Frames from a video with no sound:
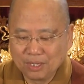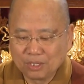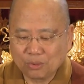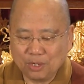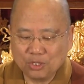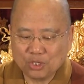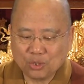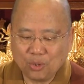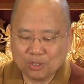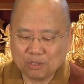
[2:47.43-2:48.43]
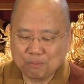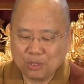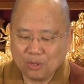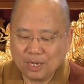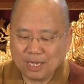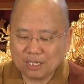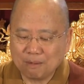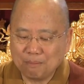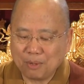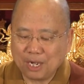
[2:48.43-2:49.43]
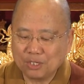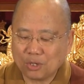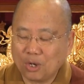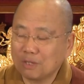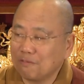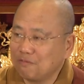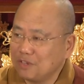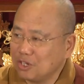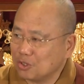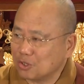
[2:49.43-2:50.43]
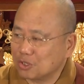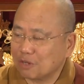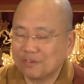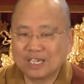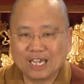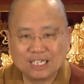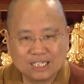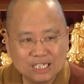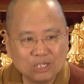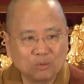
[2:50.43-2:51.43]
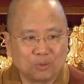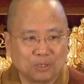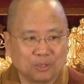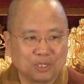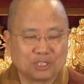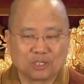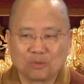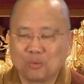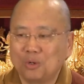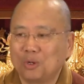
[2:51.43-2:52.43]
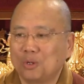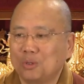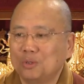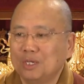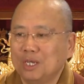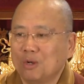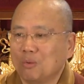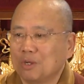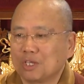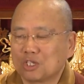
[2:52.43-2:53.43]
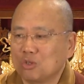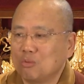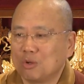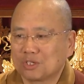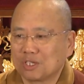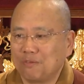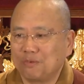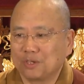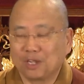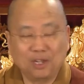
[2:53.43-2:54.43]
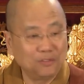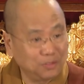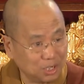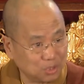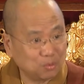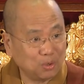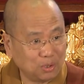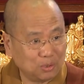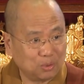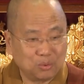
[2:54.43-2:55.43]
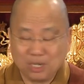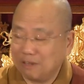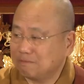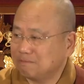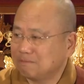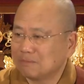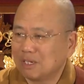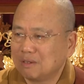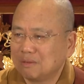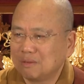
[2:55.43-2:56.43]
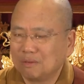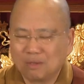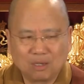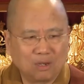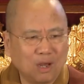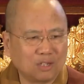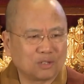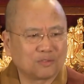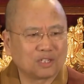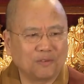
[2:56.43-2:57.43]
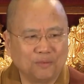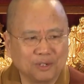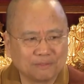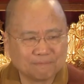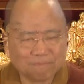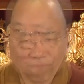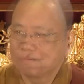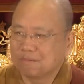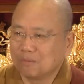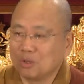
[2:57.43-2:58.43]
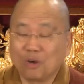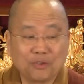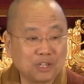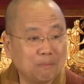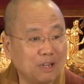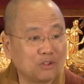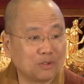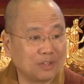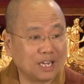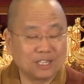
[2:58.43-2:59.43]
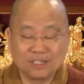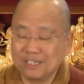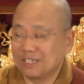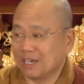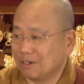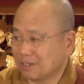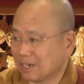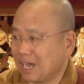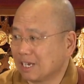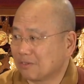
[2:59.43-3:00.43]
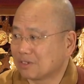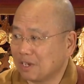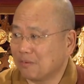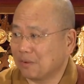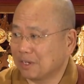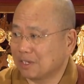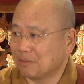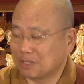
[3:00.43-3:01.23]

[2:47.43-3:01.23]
So in short, the Pure Land combines all the features of an ideal world. It's the world where there's no more suffering. In this world, we have lots of suffering. We already mentioned that in detail, the kind of suffering that we